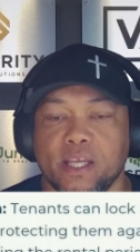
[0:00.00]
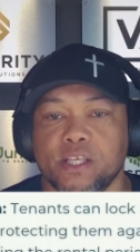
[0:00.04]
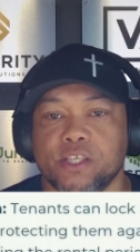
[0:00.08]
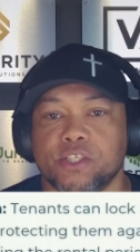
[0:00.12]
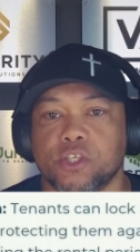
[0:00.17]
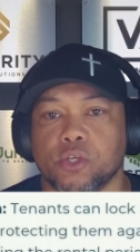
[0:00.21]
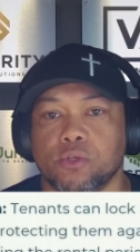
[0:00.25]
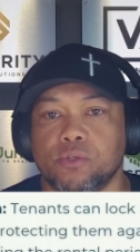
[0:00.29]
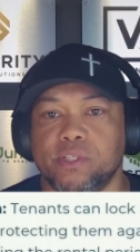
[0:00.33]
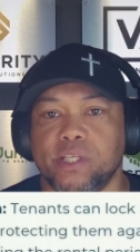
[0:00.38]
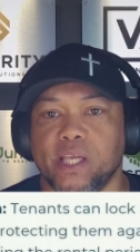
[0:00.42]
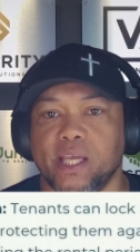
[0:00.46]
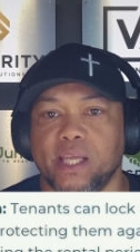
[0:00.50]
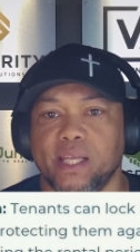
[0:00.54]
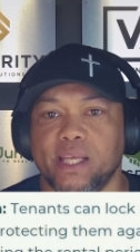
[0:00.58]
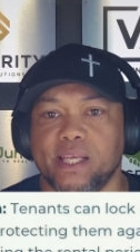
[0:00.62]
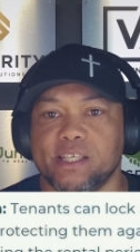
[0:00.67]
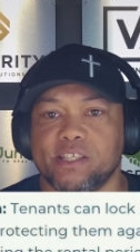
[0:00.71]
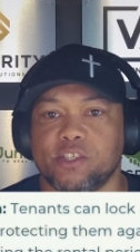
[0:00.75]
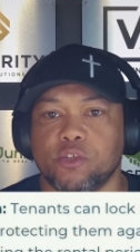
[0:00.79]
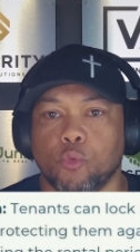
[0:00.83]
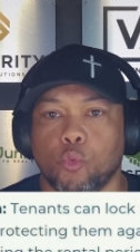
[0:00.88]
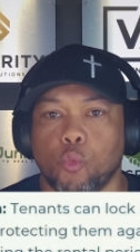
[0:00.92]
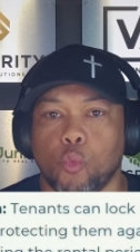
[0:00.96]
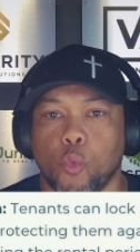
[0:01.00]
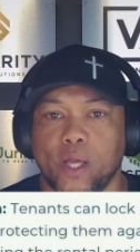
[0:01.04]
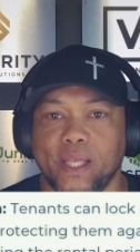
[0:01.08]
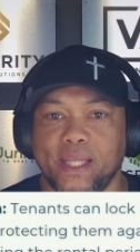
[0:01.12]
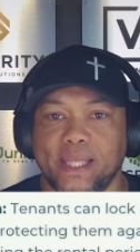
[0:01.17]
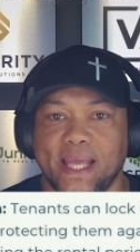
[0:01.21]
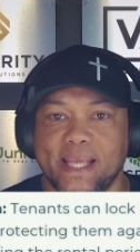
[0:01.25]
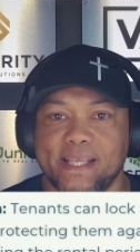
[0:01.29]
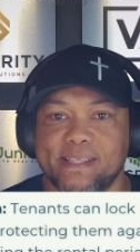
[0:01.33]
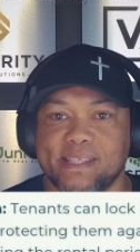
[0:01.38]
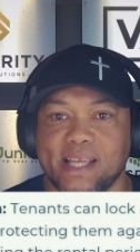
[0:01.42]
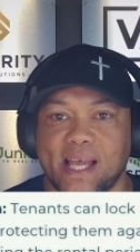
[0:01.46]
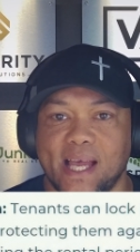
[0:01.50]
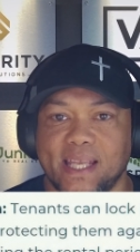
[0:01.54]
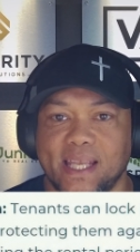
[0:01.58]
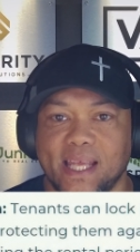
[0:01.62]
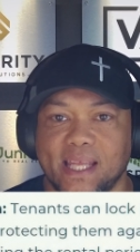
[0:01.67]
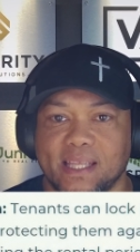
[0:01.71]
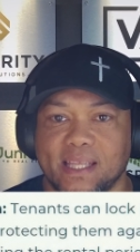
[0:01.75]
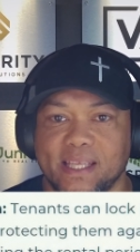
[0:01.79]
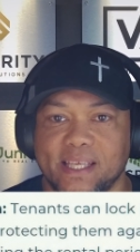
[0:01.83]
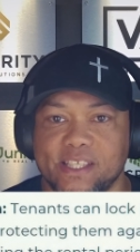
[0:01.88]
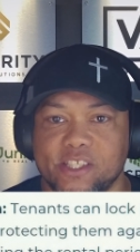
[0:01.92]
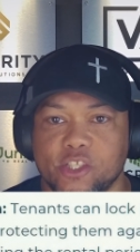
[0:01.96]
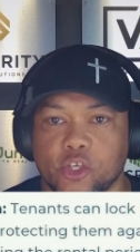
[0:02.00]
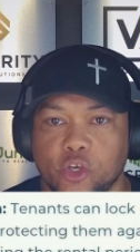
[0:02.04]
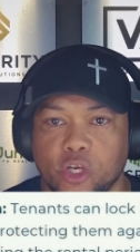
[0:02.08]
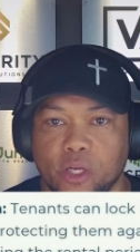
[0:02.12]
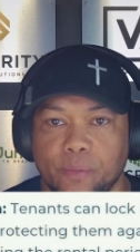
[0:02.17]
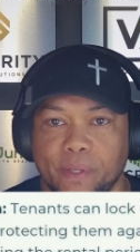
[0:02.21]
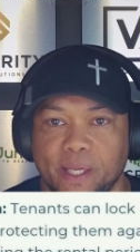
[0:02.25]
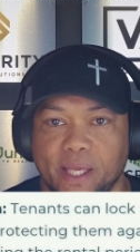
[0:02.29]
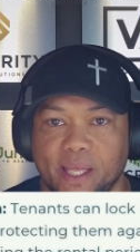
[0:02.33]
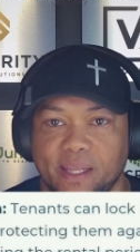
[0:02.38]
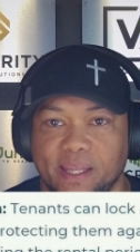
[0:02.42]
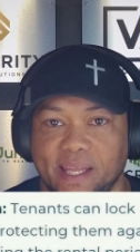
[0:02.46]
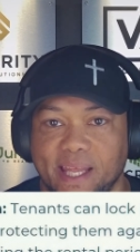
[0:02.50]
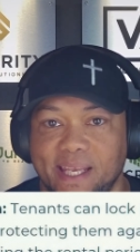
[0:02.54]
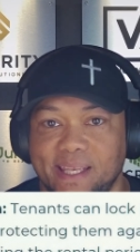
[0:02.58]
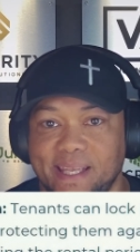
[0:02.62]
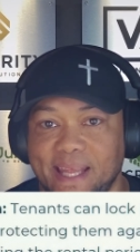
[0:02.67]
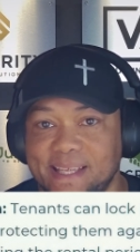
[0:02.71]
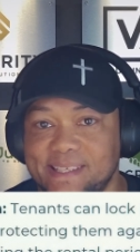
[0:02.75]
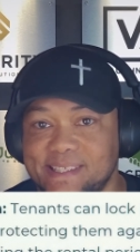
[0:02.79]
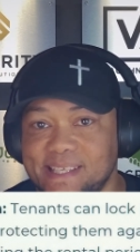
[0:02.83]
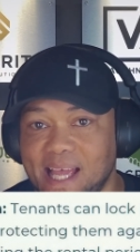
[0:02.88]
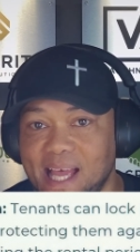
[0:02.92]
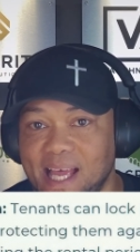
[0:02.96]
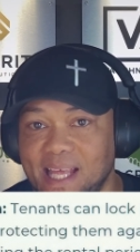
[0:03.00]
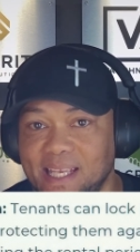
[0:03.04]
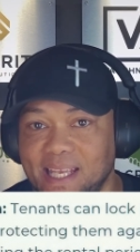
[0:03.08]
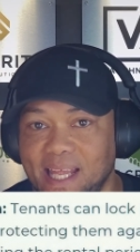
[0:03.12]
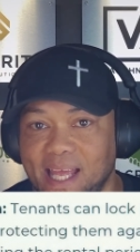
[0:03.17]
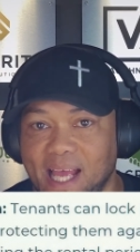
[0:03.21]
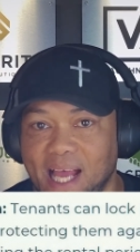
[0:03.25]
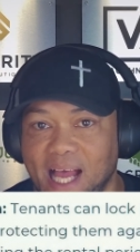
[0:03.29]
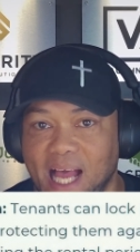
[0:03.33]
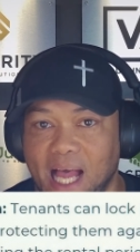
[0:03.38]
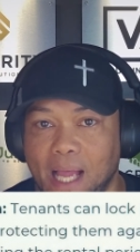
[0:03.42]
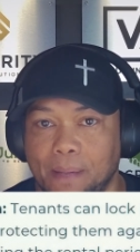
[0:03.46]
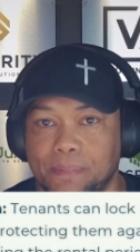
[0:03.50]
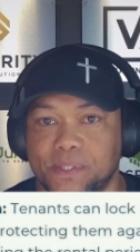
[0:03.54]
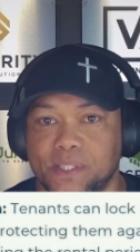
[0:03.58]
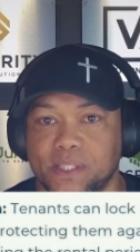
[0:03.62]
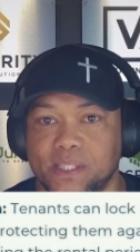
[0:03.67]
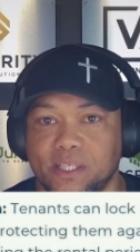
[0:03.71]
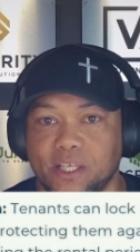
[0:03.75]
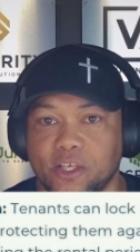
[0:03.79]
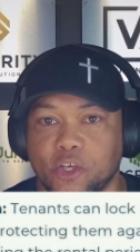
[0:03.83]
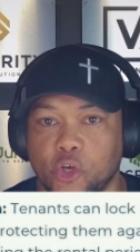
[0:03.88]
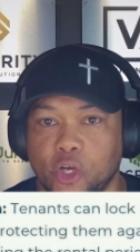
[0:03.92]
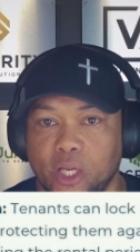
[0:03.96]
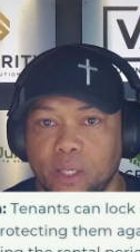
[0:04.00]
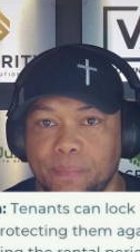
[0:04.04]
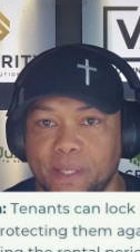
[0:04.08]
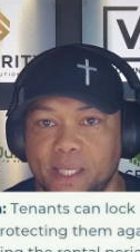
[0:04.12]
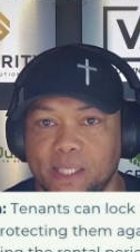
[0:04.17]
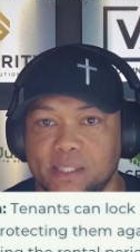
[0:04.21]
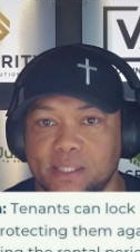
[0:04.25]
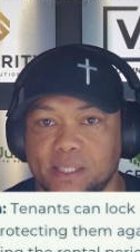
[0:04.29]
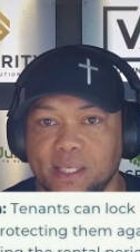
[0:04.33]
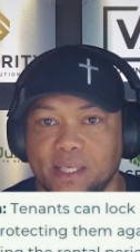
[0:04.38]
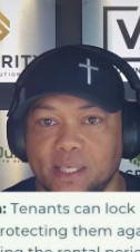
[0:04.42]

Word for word: So tenants, when they sign that lease agreement and then they sign that option agreement,